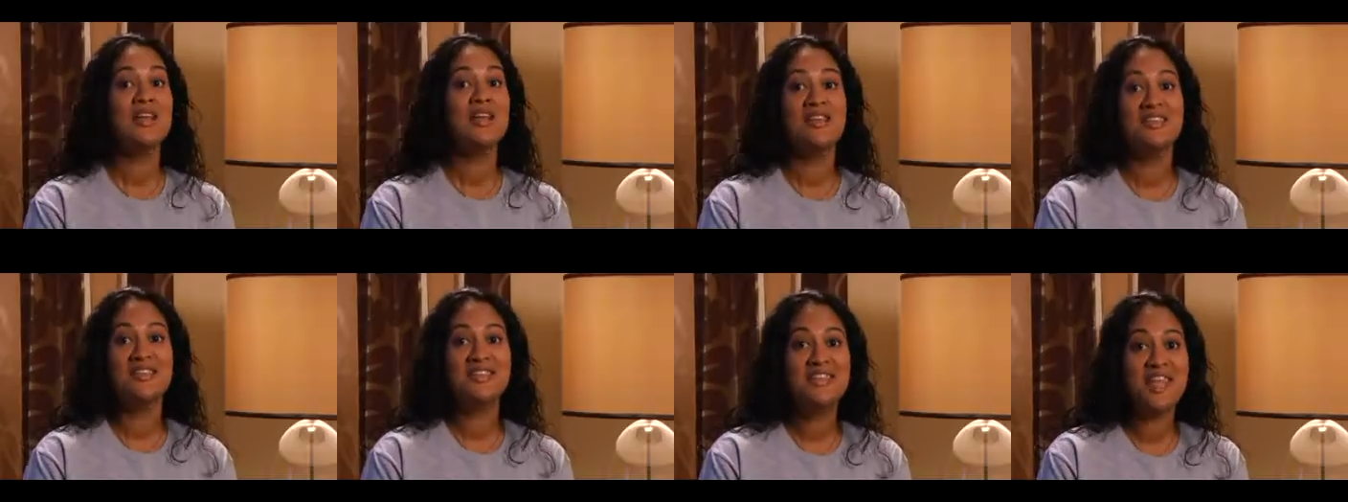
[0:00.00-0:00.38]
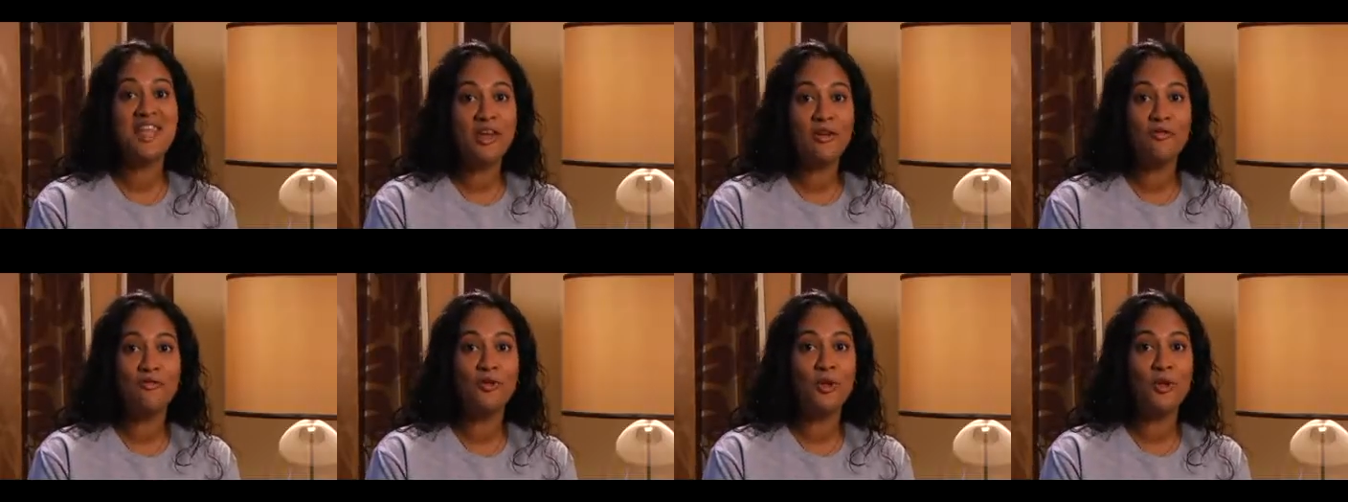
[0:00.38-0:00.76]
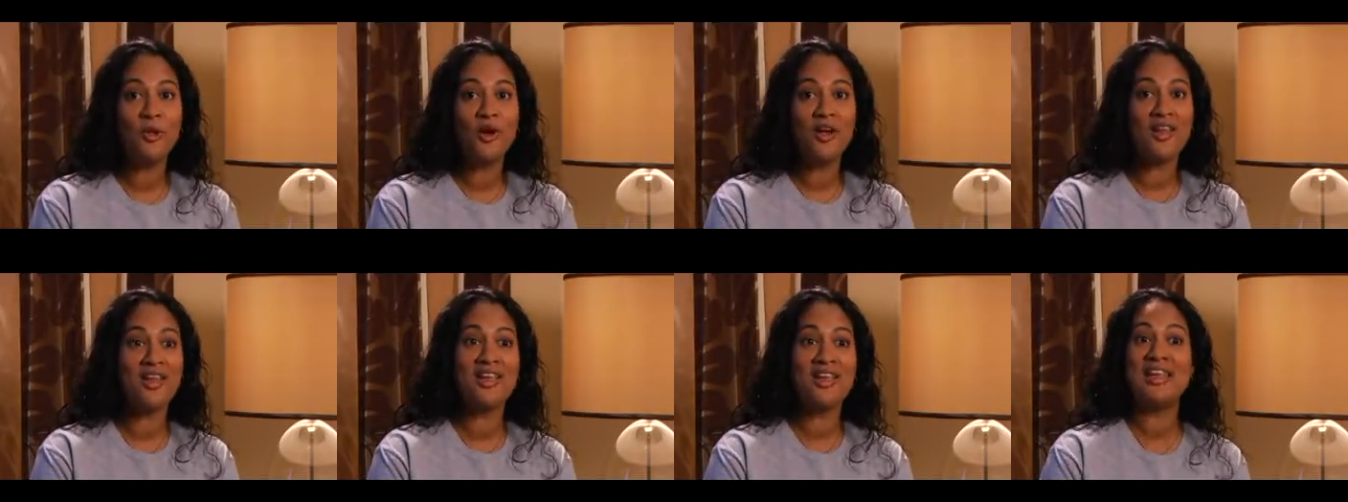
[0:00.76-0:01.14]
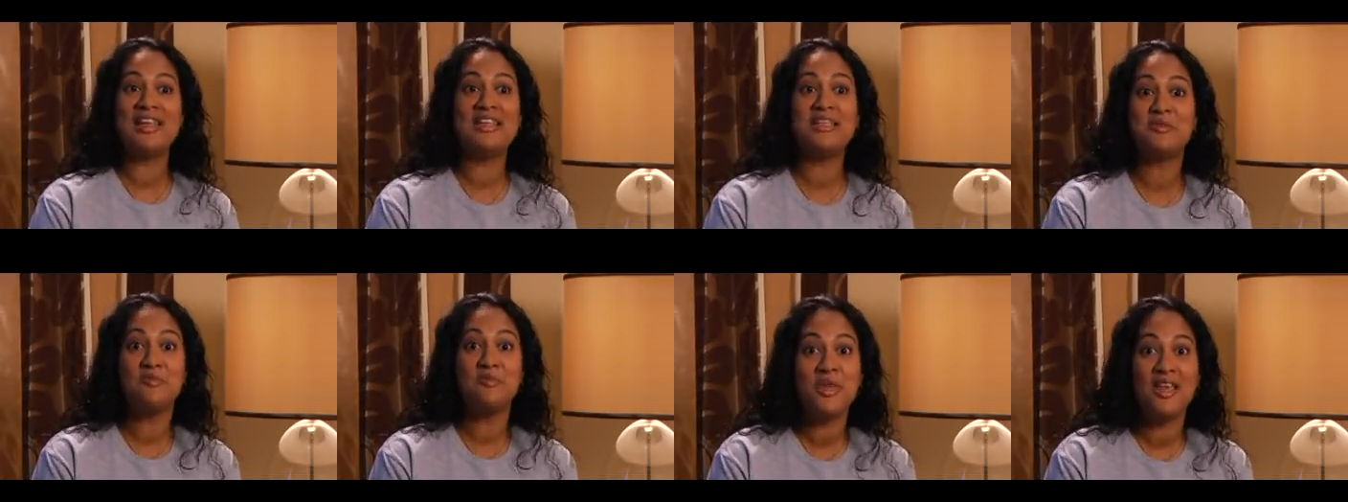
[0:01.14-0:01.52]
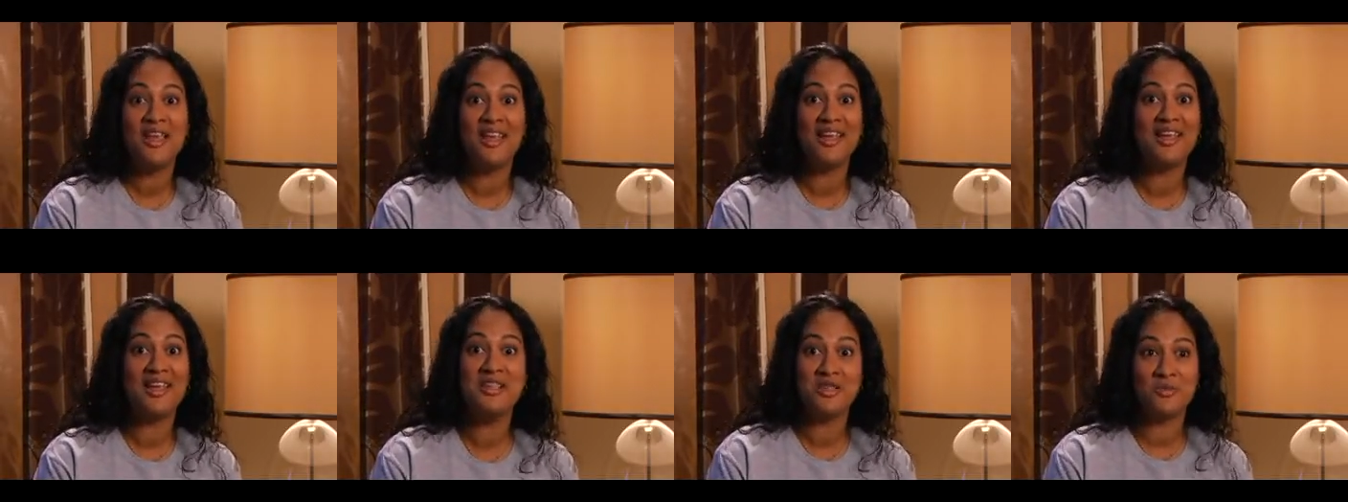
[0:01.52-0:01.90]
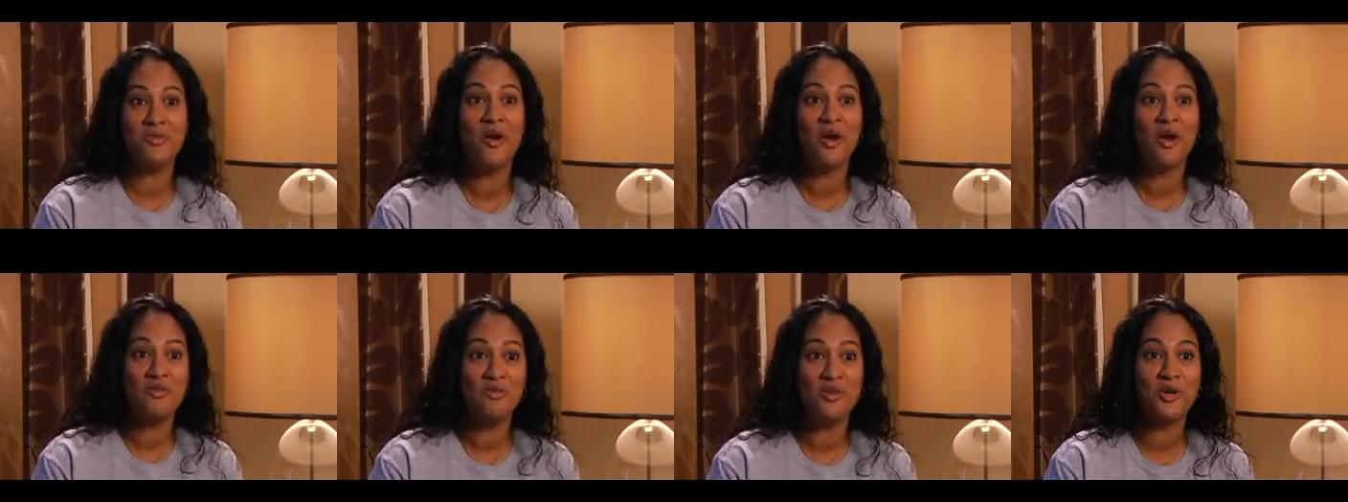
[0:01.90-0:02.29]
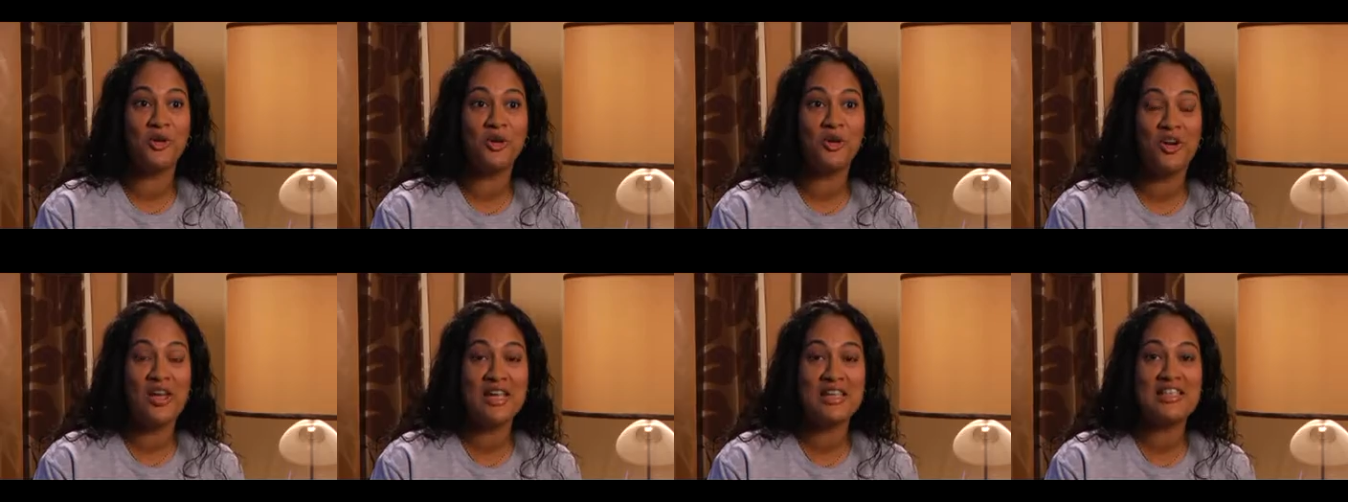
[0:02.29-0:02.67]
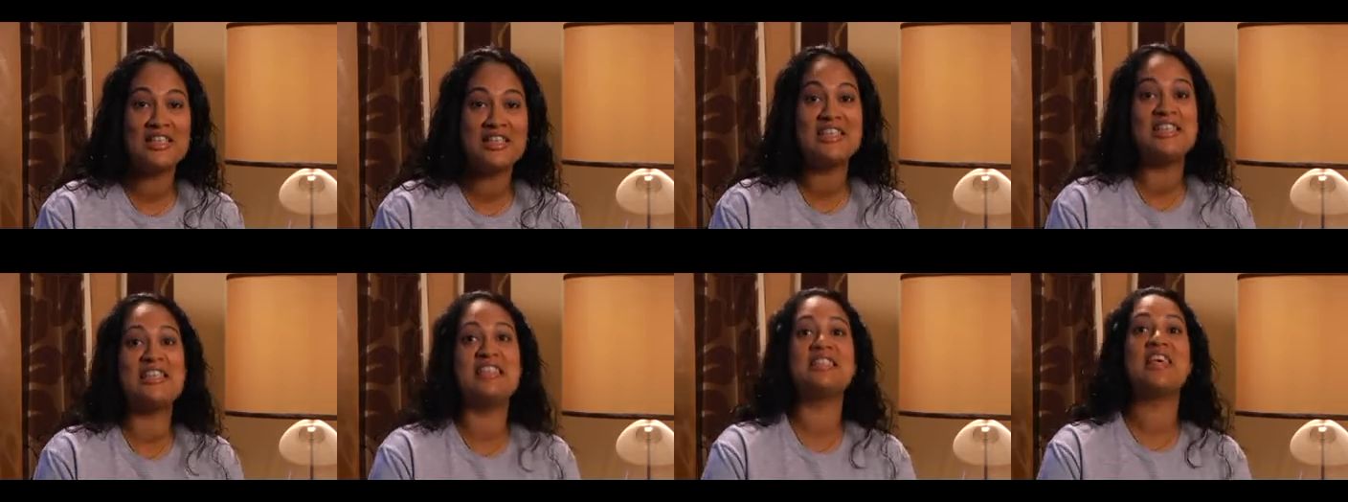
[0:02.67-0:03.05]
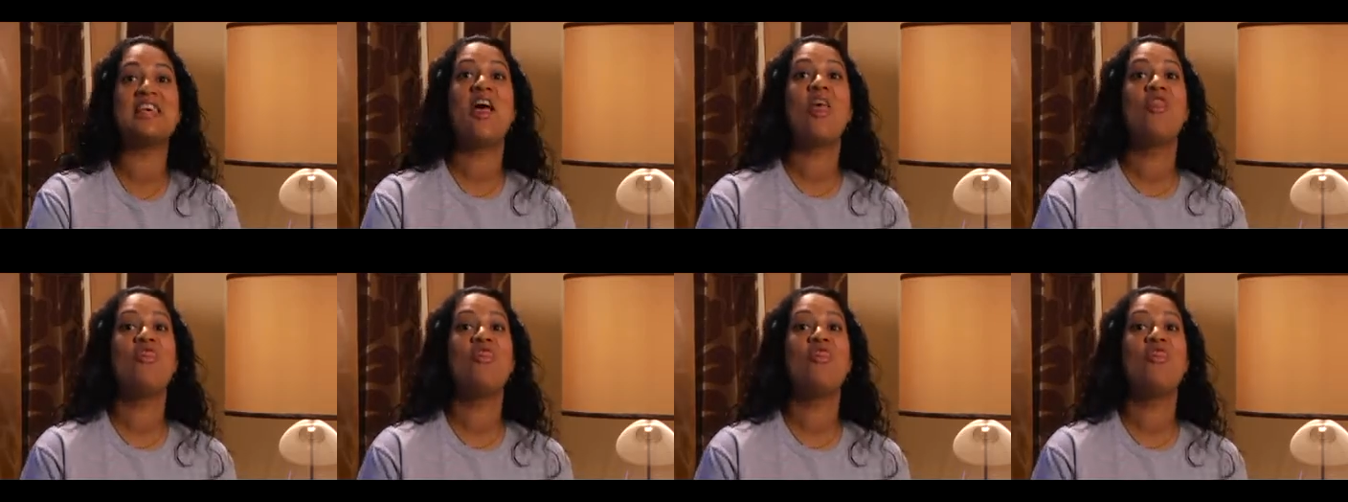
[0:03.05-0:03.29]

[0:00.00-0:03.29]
State of Florida, it's me. It's one of your grantees.